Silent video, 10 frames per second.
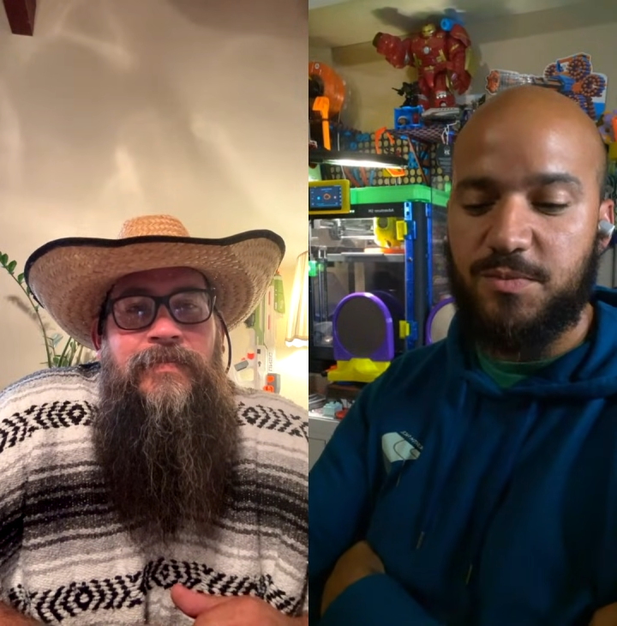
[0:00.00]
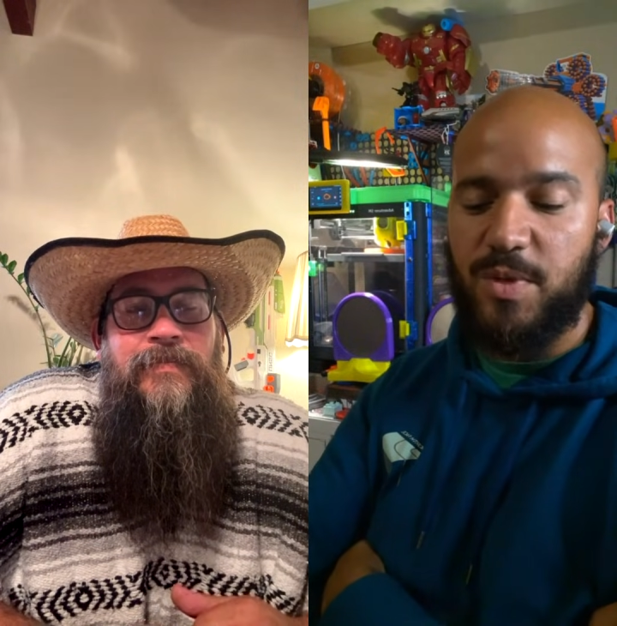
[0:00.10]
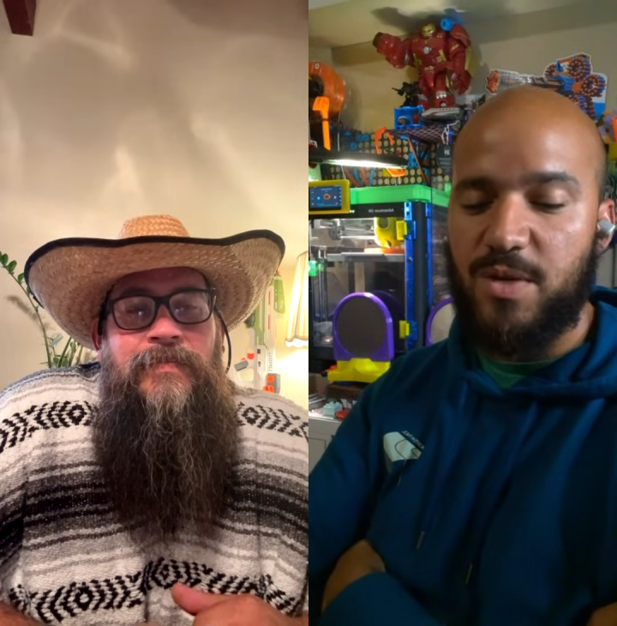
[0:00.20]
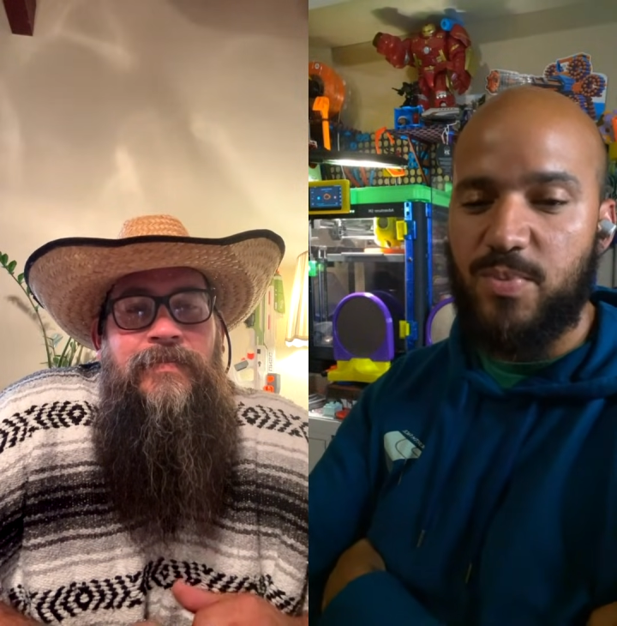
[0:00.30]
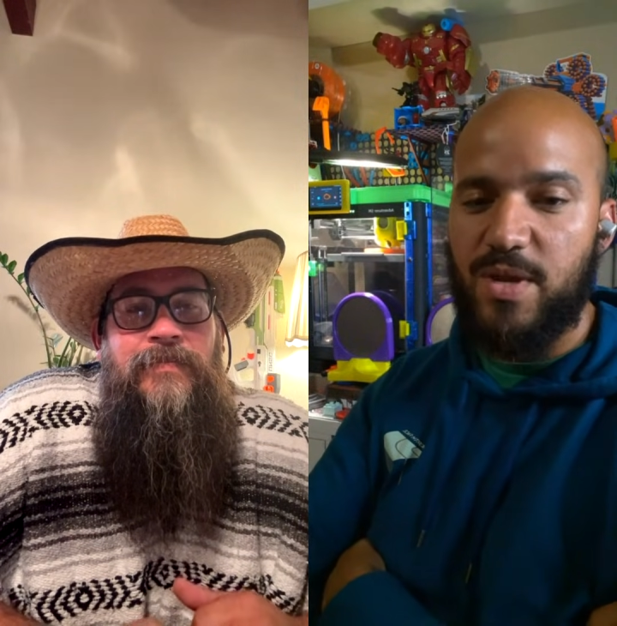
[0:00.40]

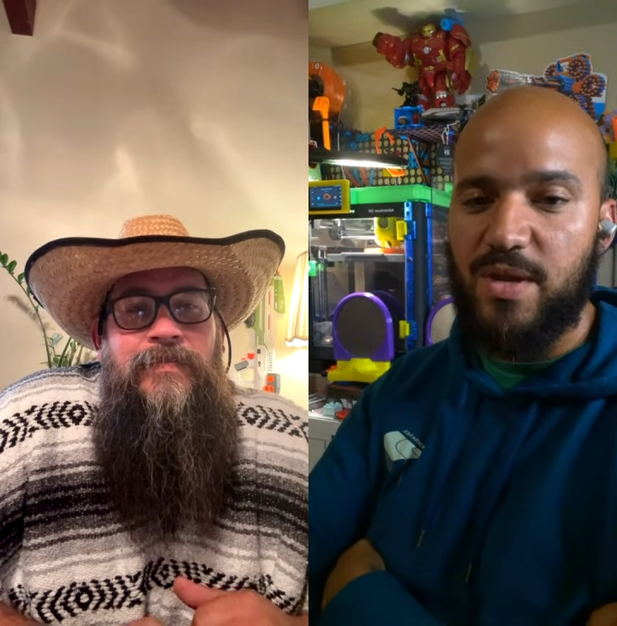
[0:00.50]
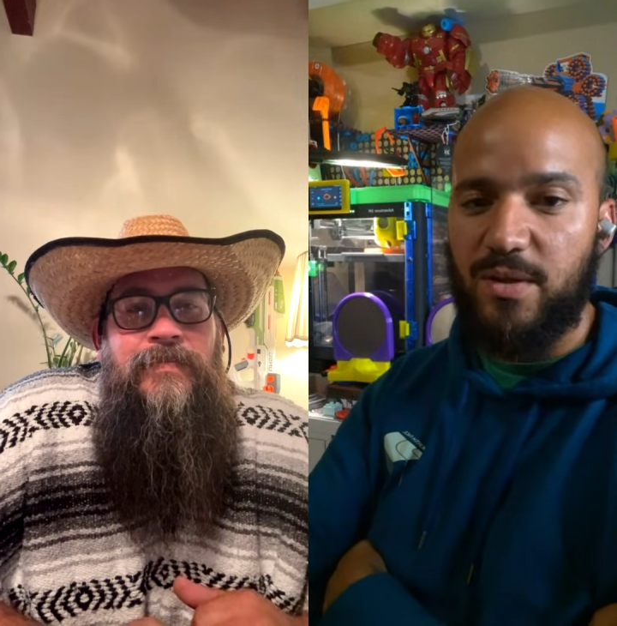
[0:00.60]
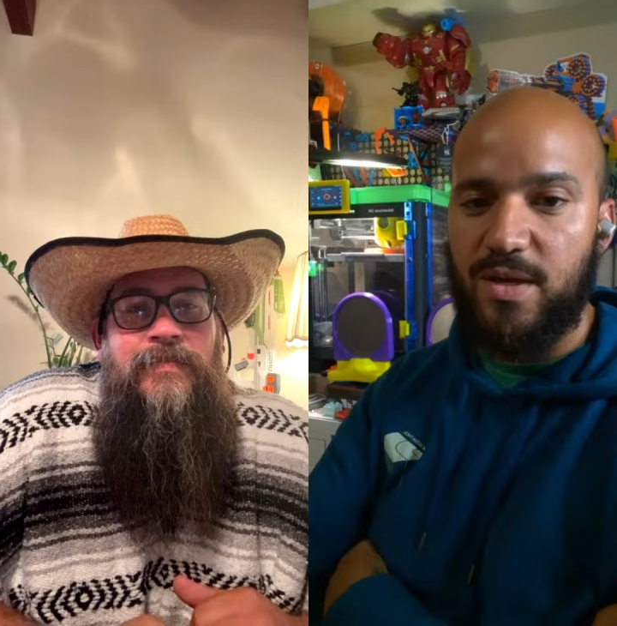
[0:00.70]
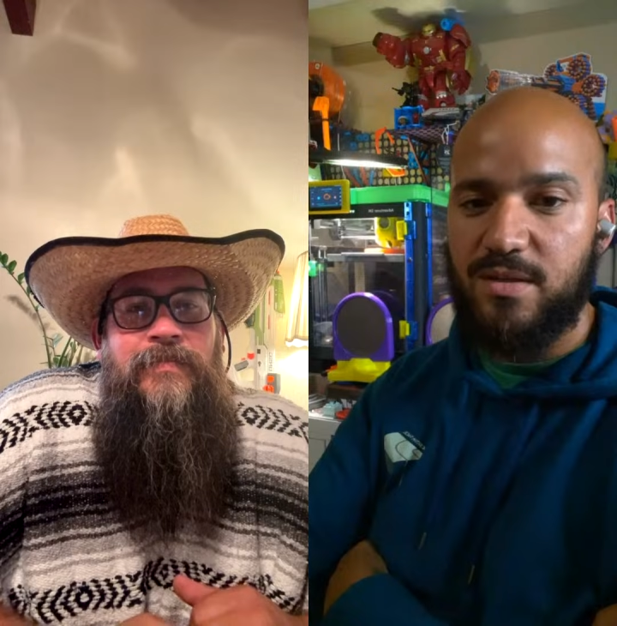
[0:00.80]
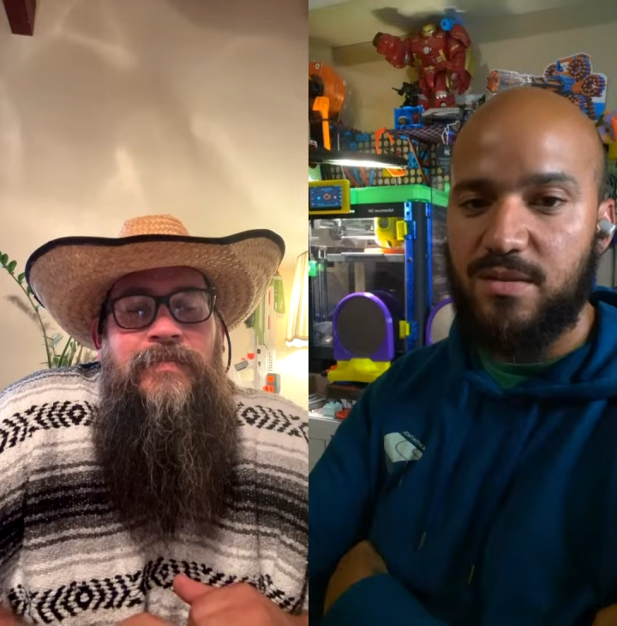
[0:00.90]
speed
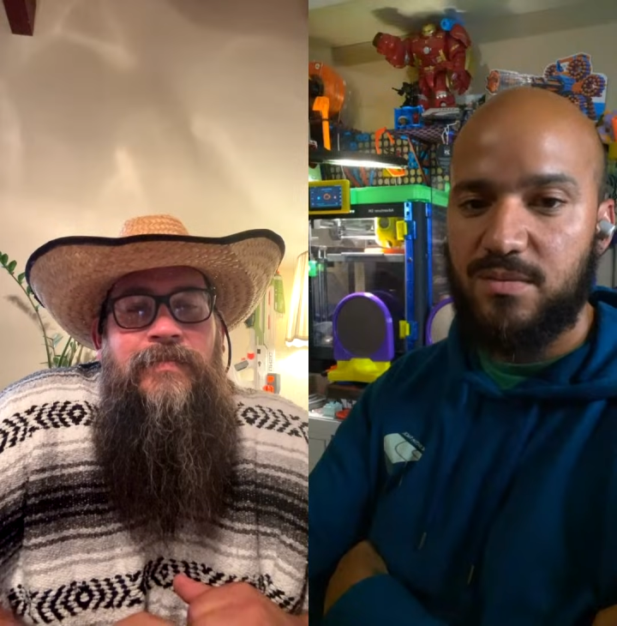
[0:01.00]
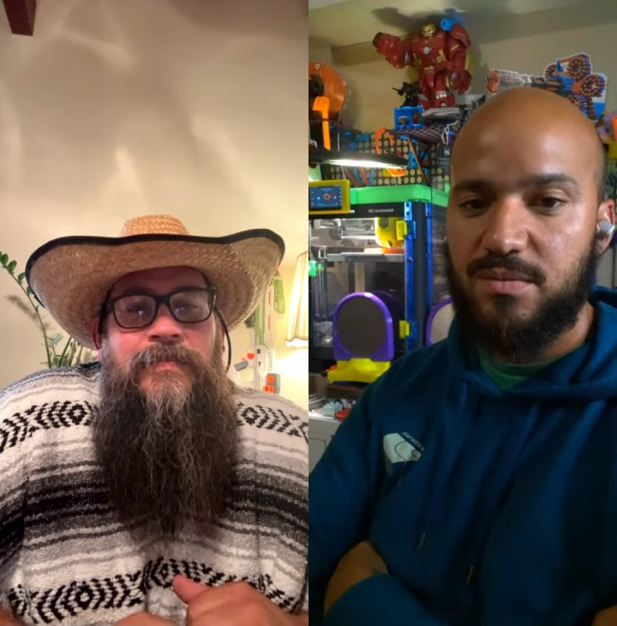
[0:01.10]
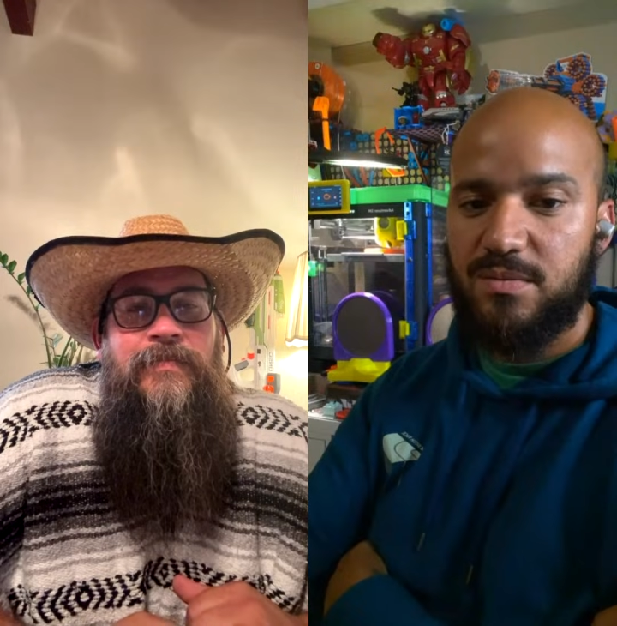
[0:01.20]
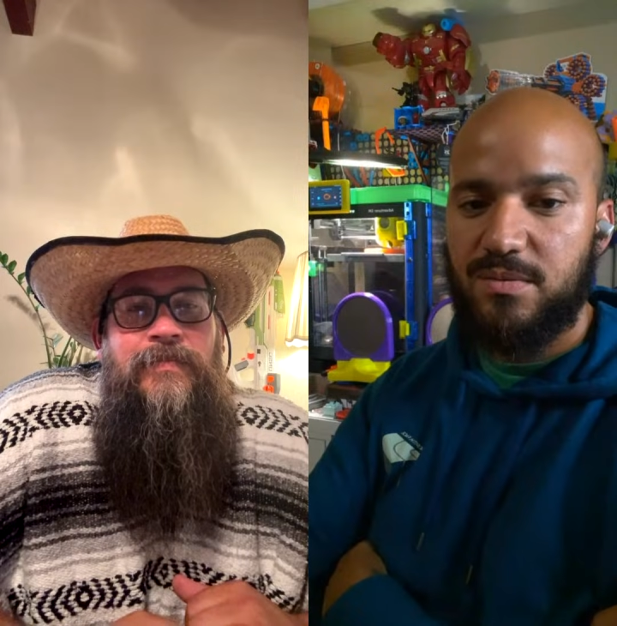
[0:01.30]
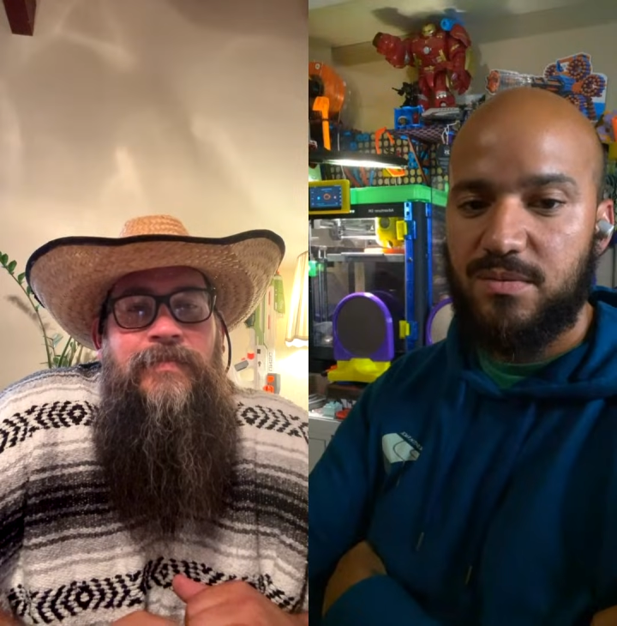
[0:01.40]
PLA